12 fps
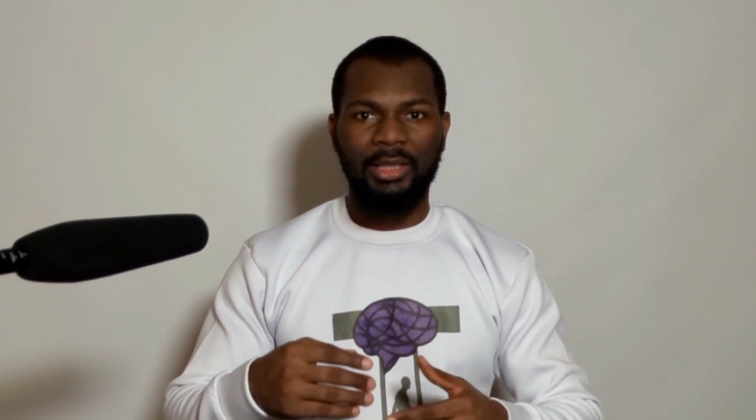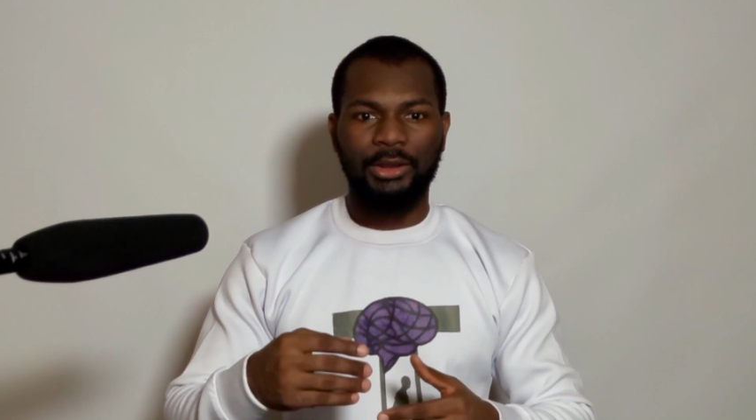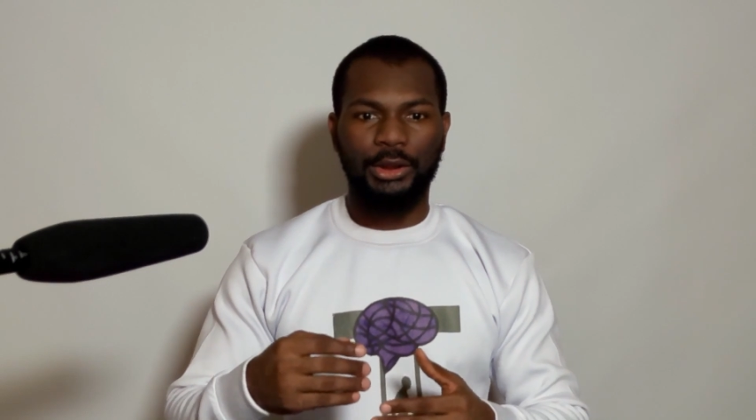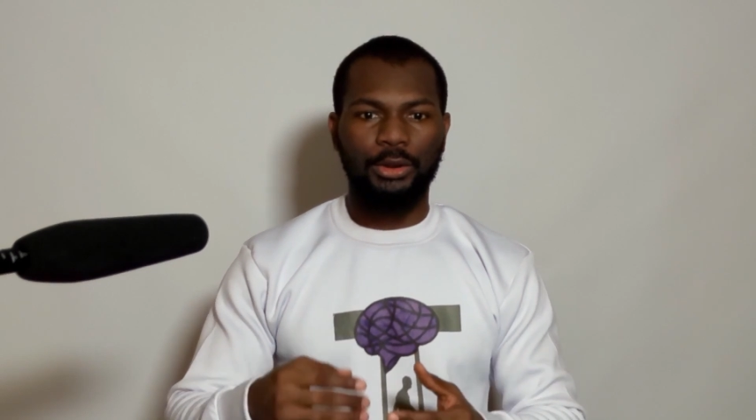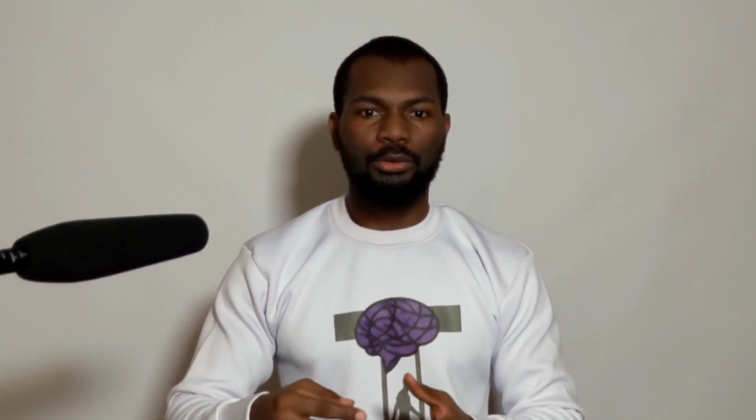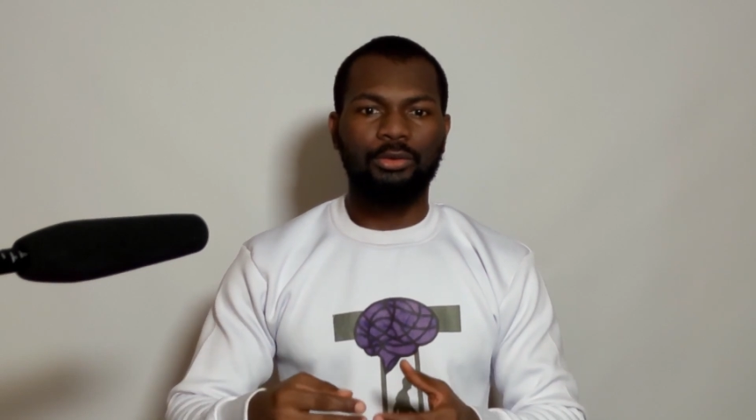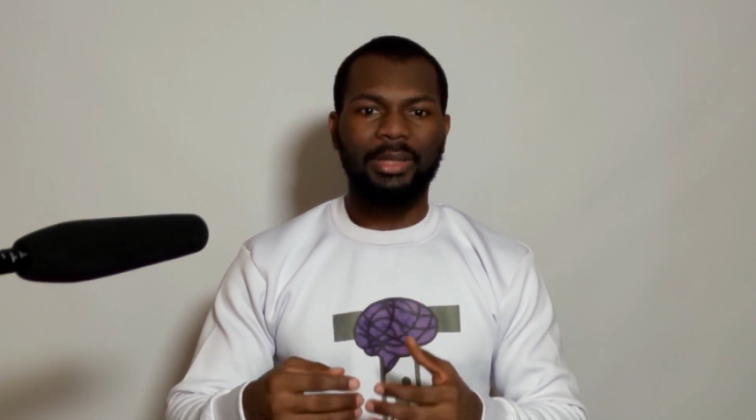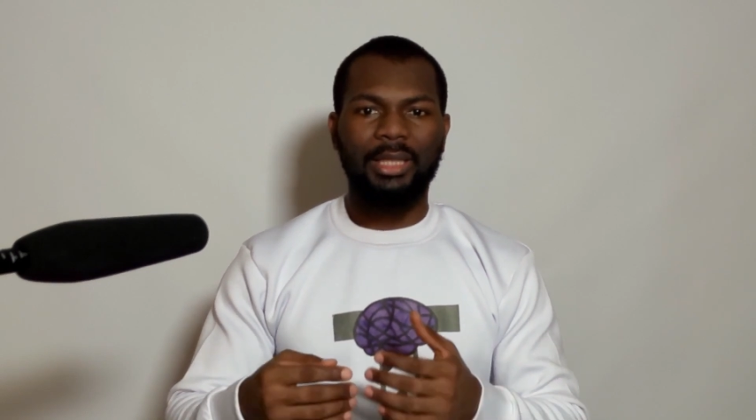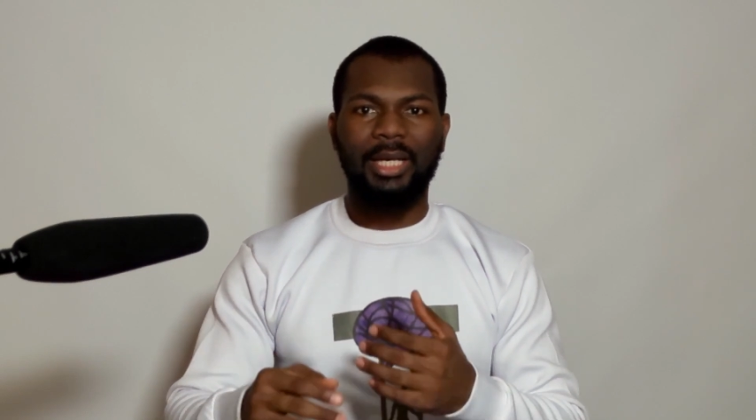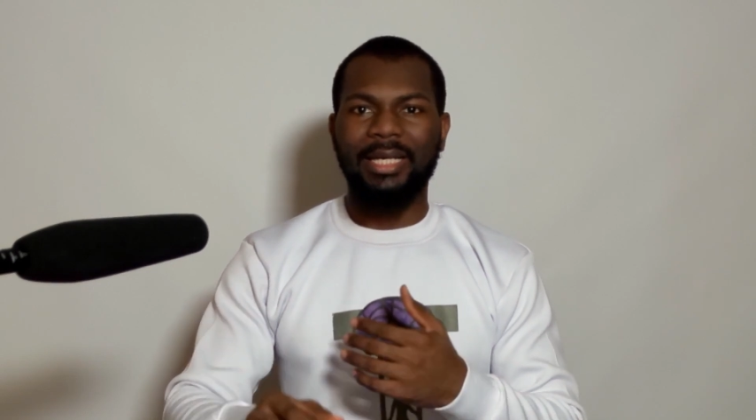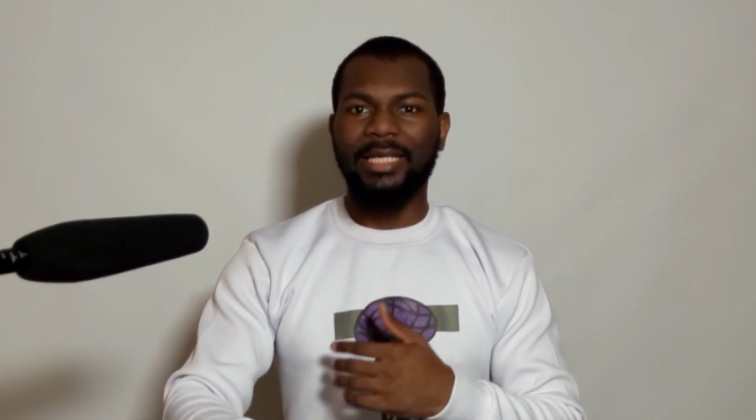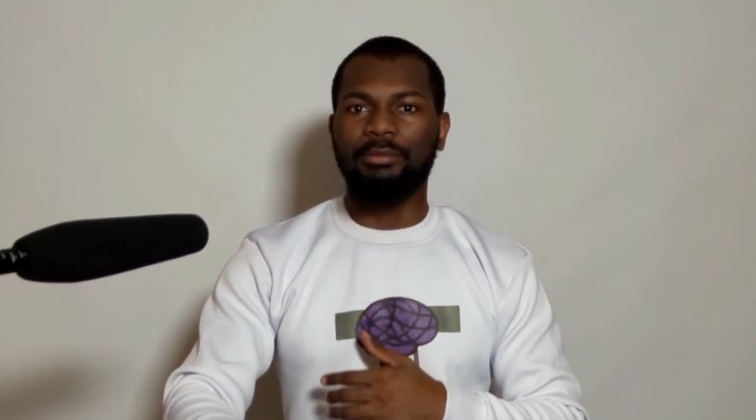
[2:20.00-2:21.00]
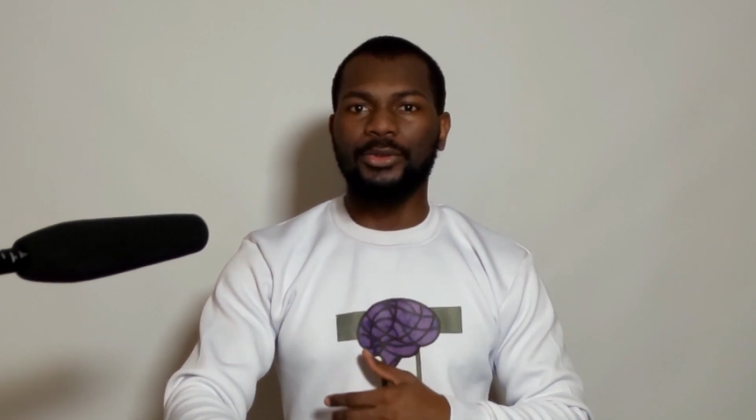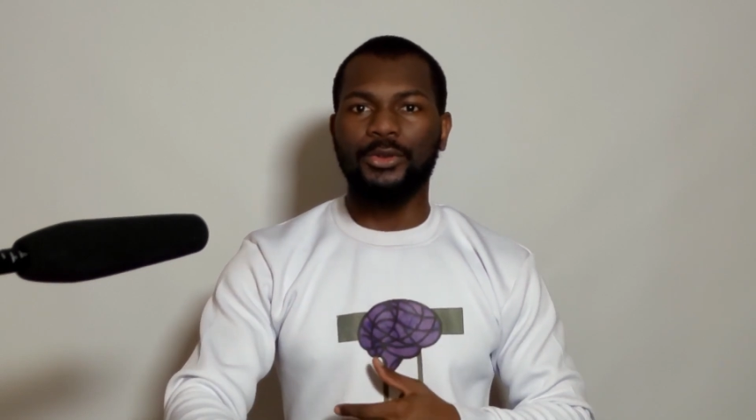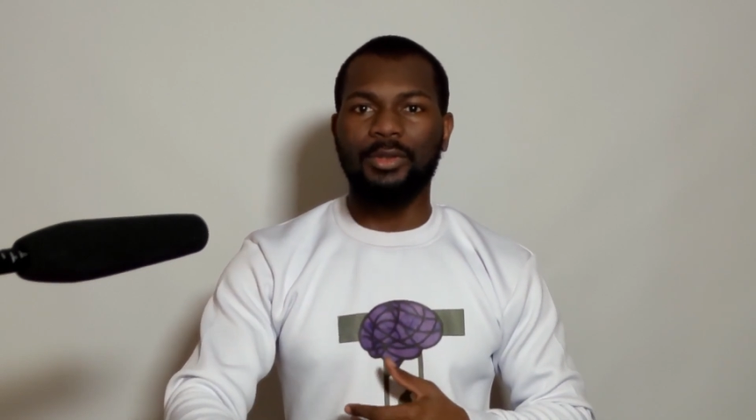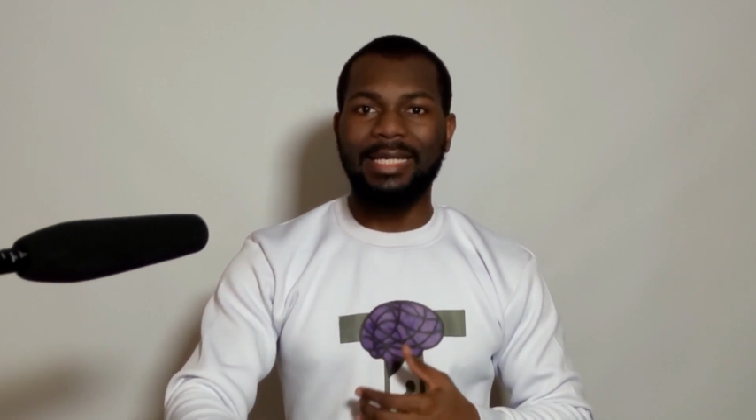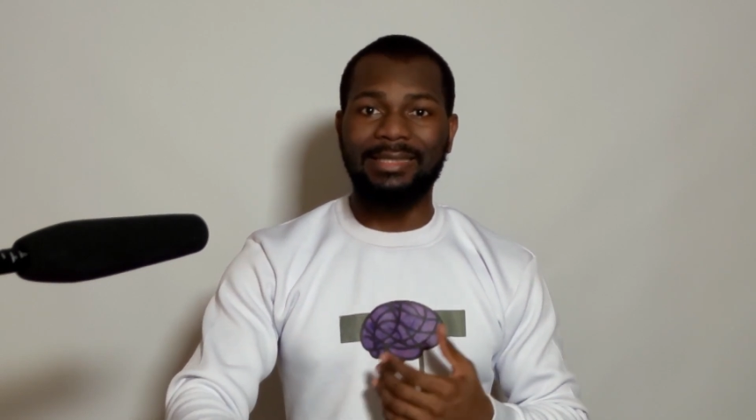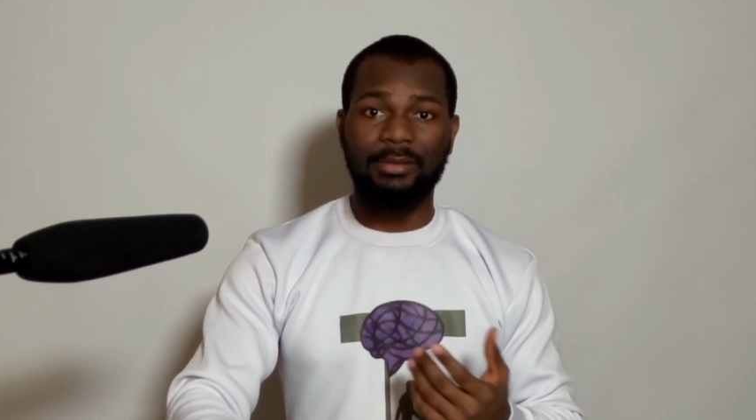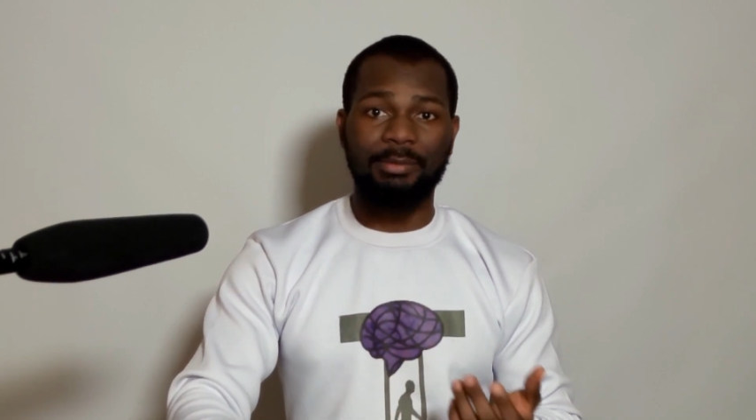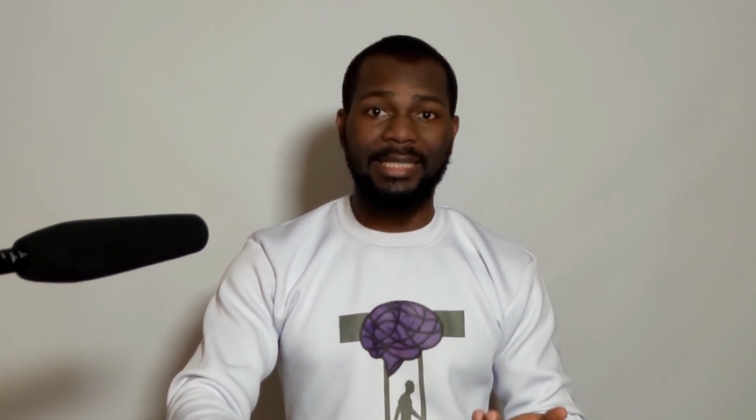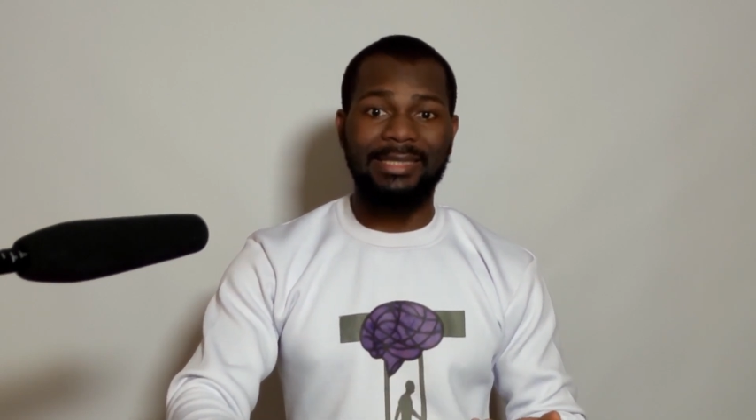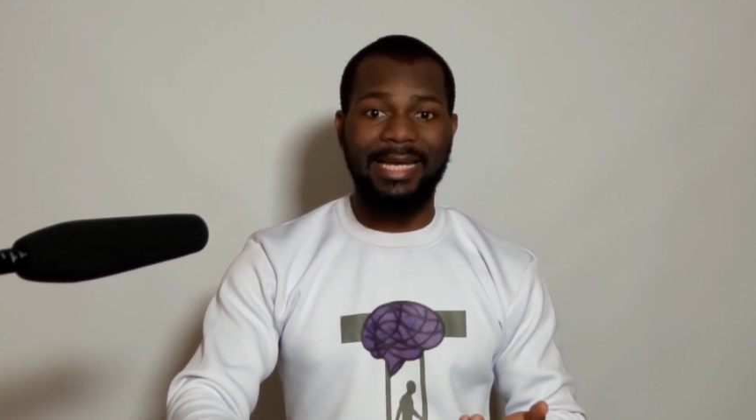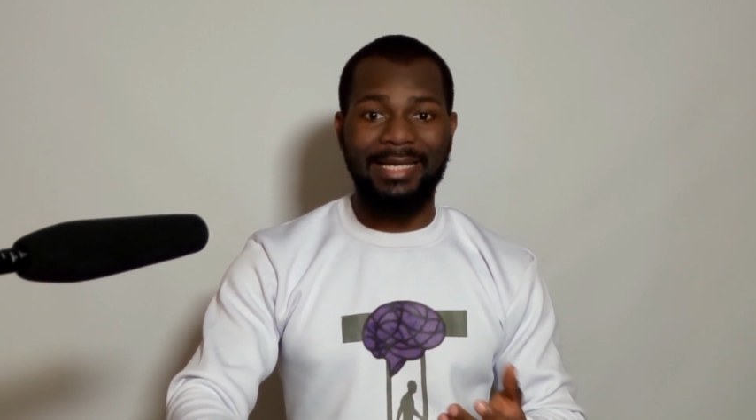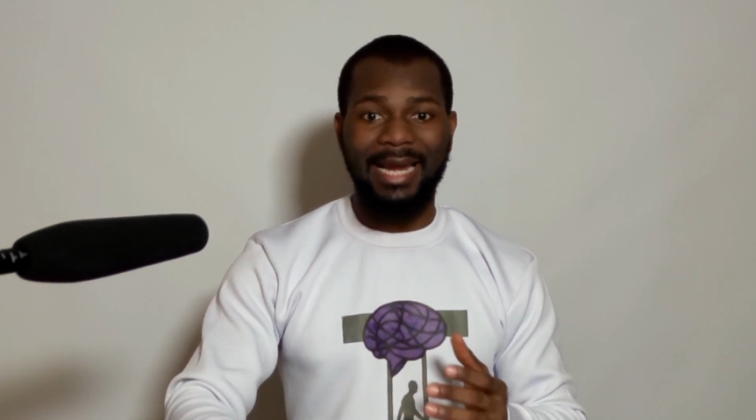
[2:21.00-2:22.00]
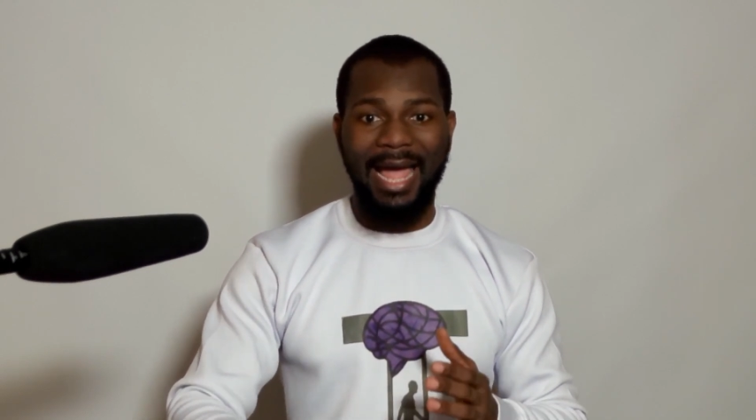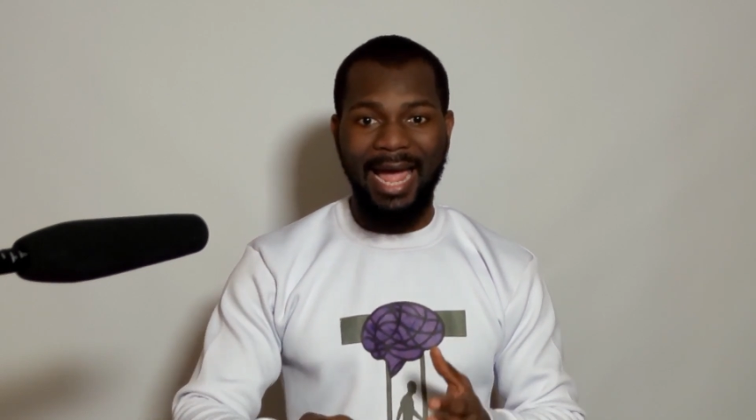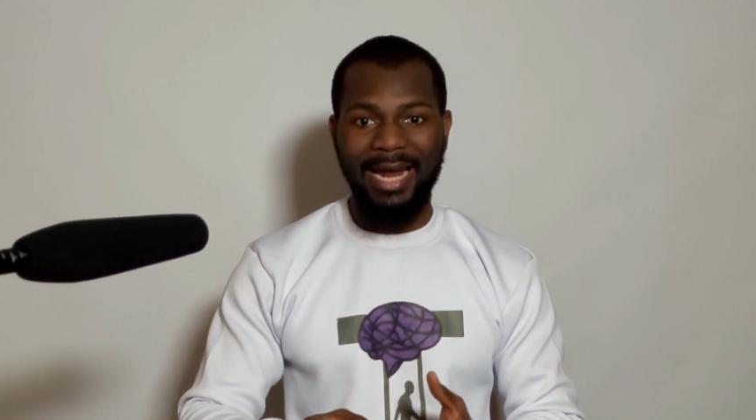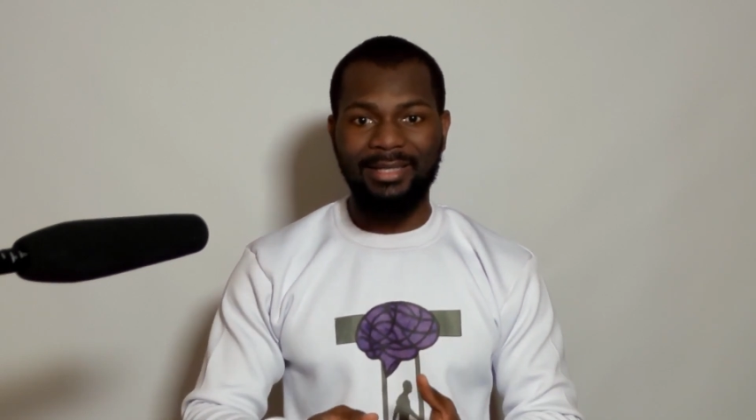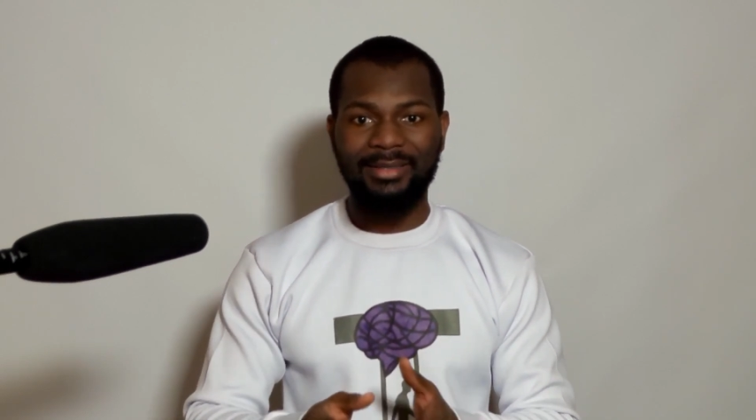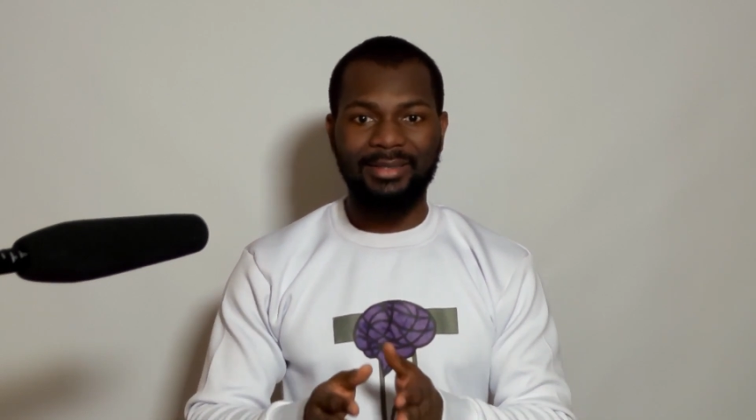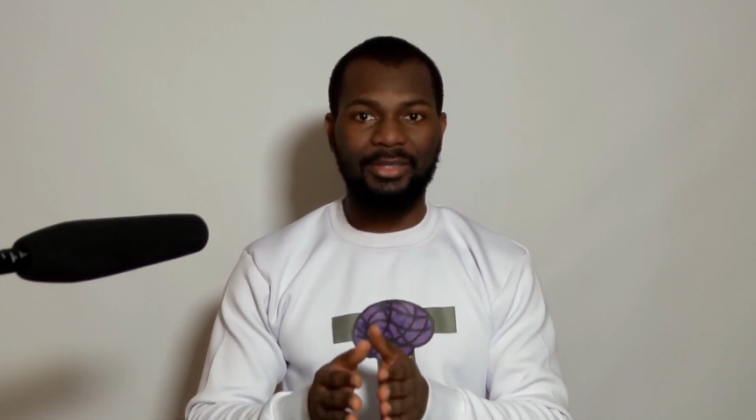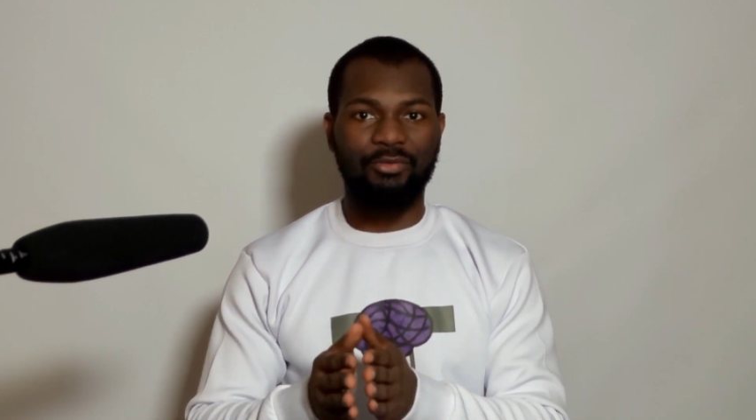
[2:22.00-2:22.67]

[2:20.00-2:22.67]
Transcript: children are able to exhibit enhanced